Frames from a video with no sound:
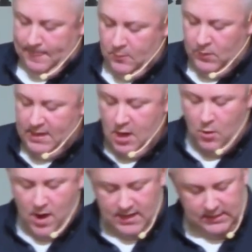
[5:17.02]
We know
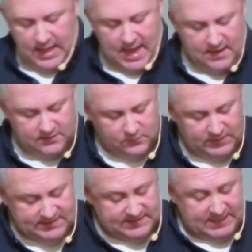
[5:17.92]
our Goliath, we
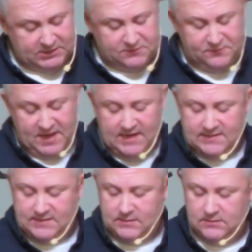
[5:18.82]
see his
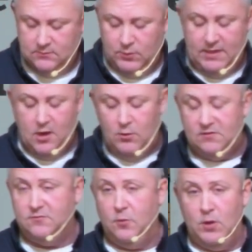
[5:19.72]
face, we know his
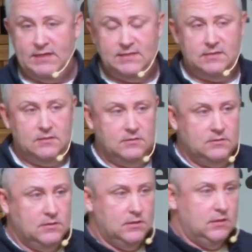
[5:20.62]
voice,
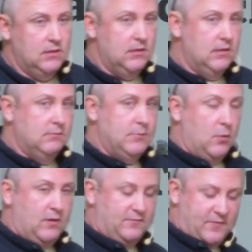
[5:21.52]
but
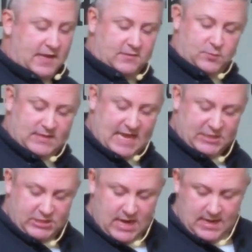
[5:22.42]
when faced with that
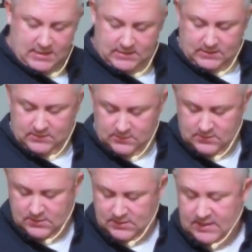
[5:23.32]
giant,
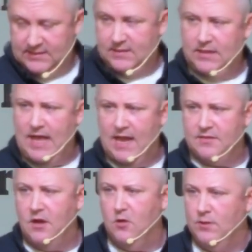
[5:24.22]
is Goliath
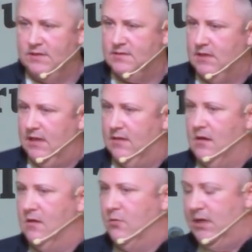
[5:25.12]
all we see and
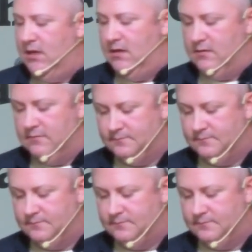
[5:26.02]
all we hear?